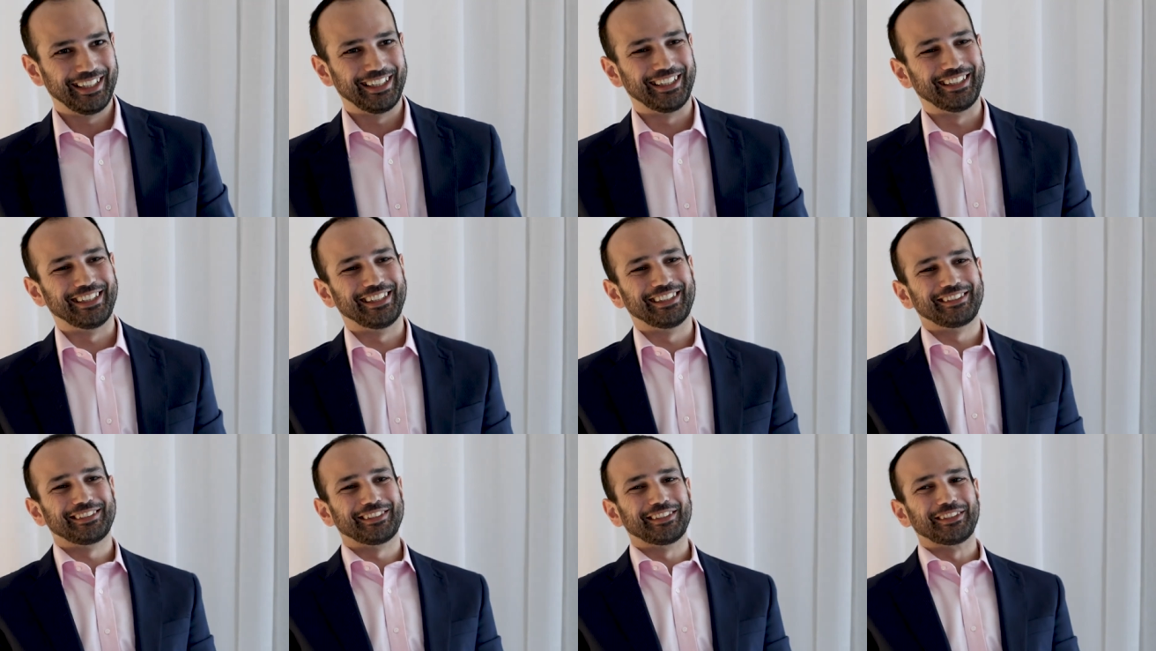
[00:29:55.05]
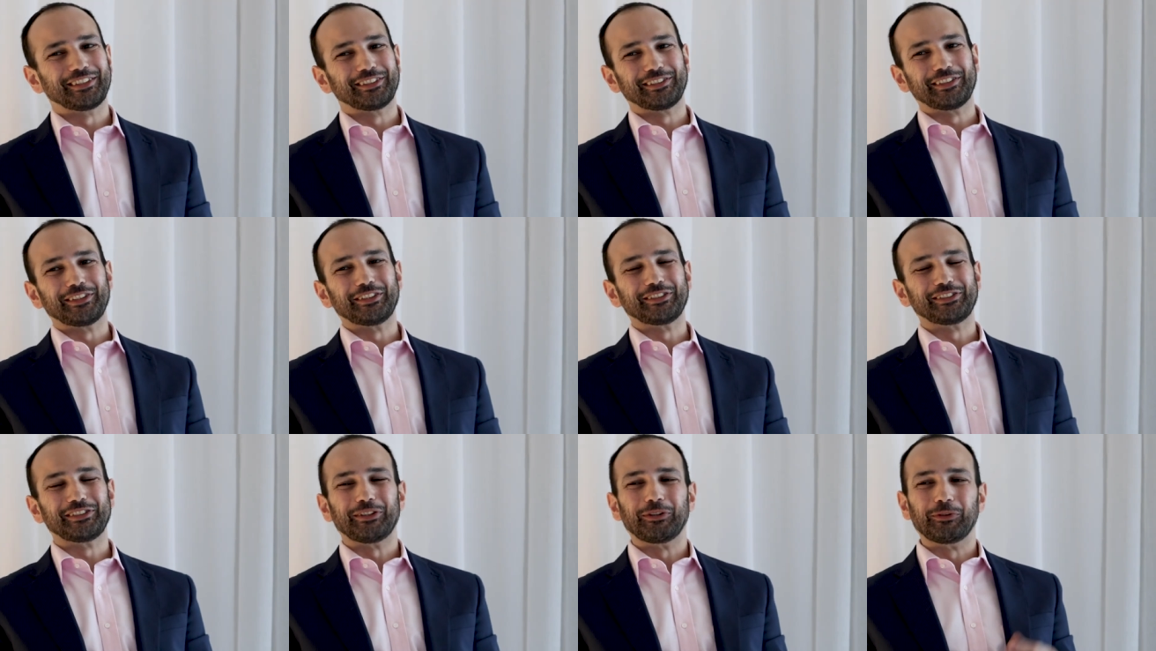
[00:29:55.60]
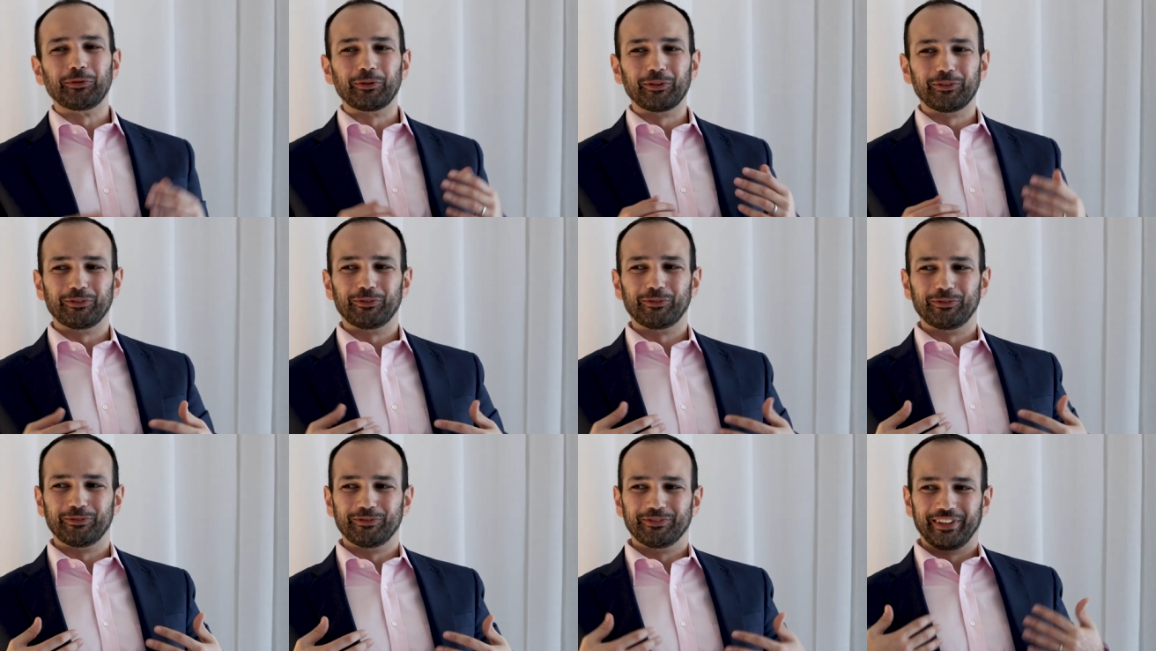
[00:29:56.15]
Uh, so, so,
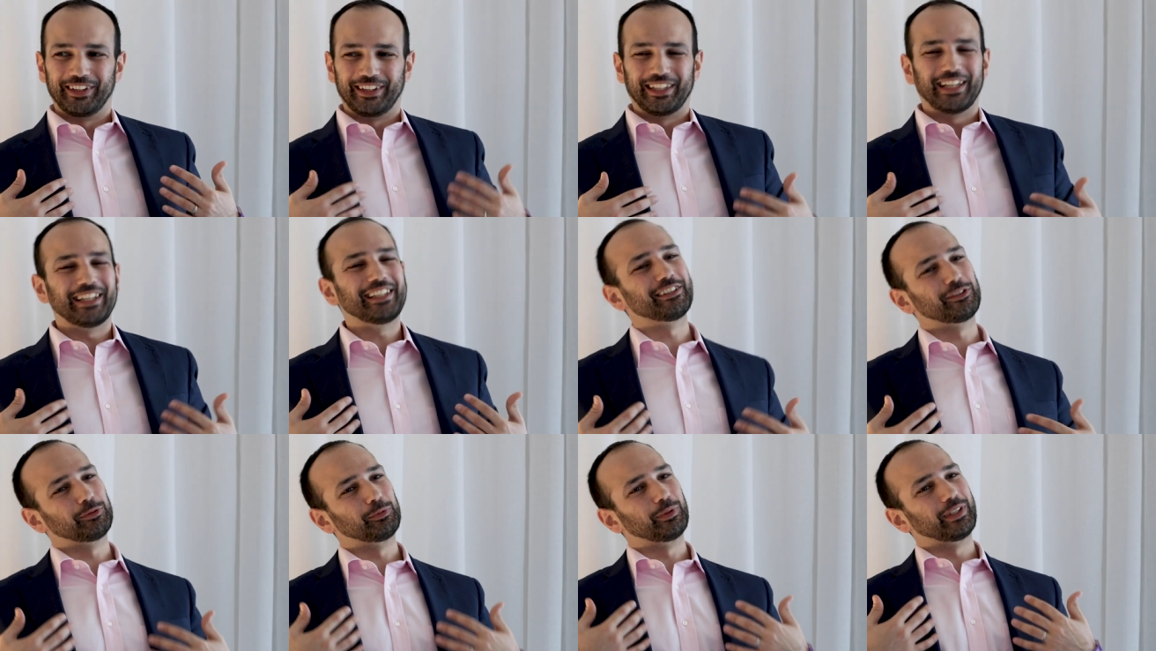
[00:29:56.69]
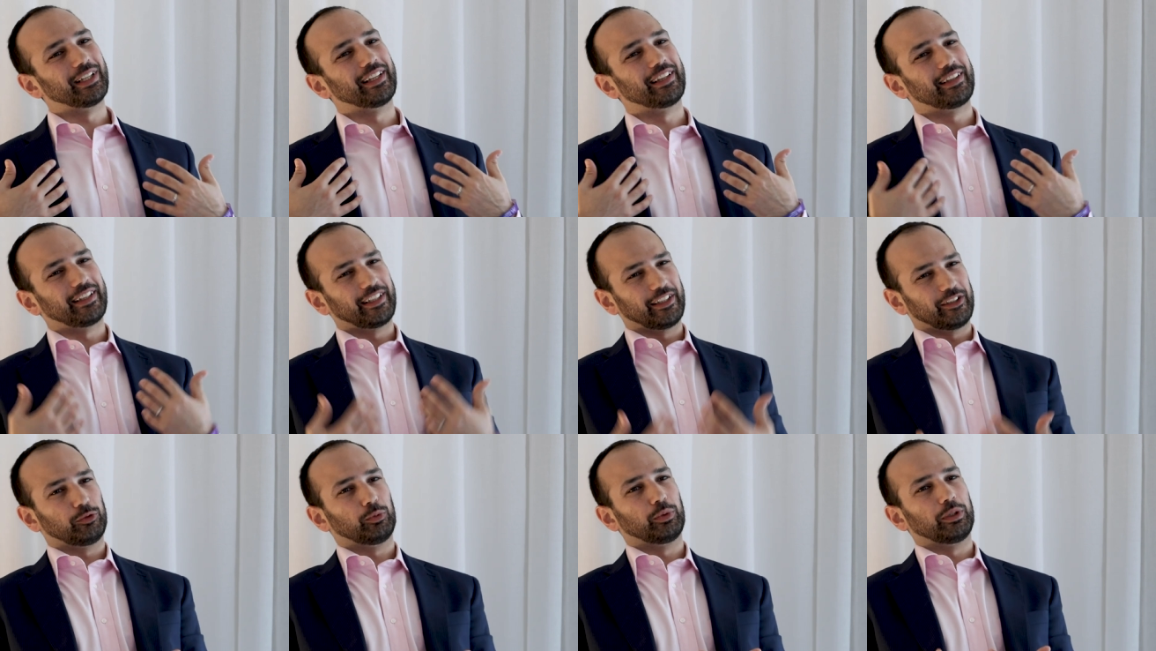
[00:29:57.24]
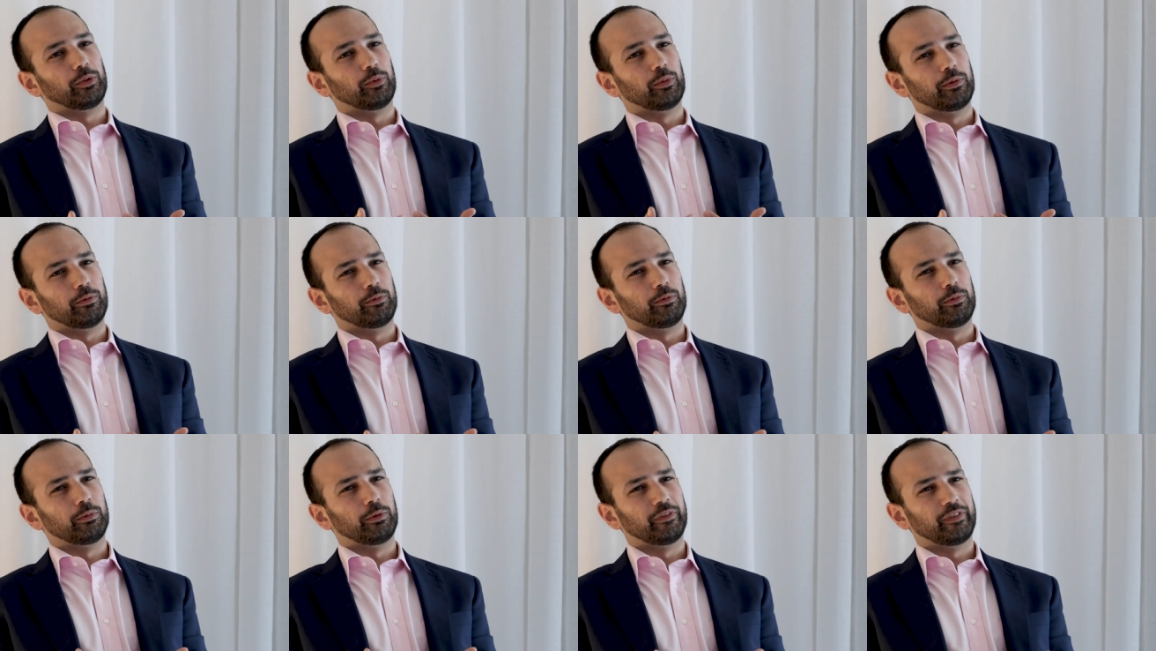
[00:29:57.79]
so that is one of the things we're
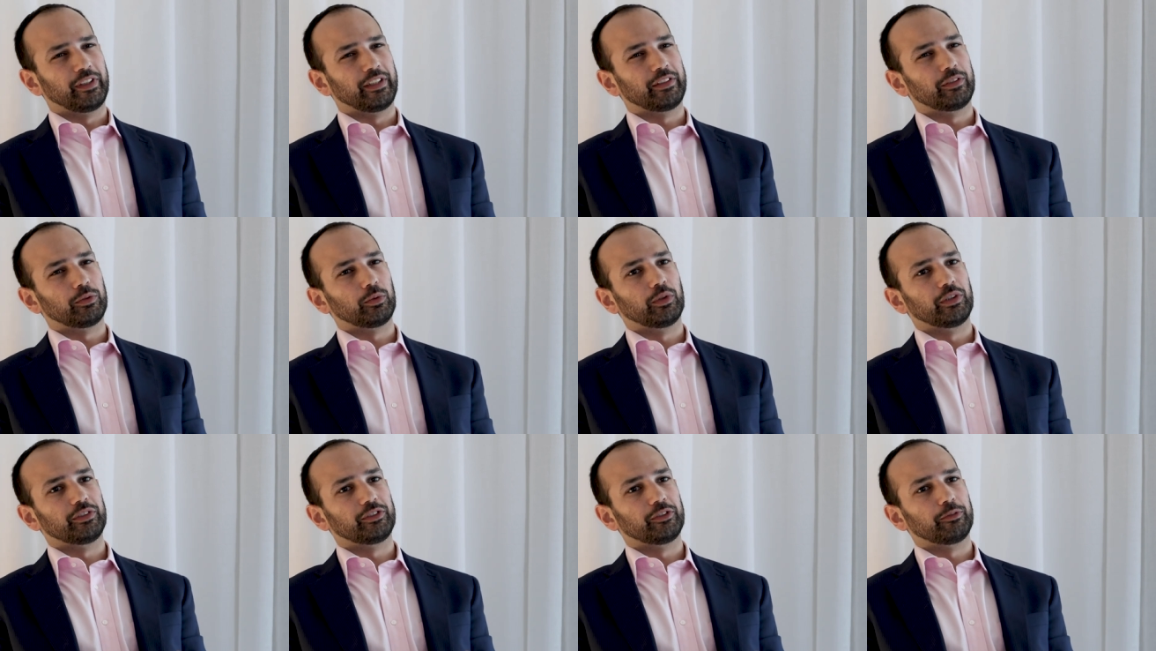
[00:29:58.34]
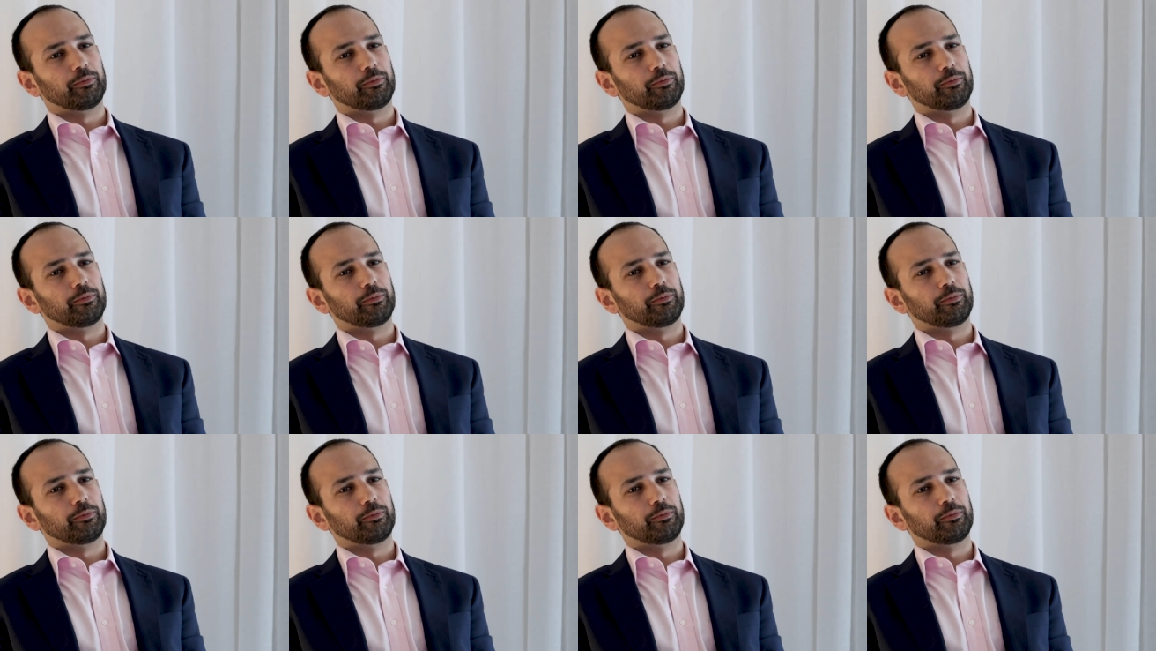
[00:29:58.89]
moving towards.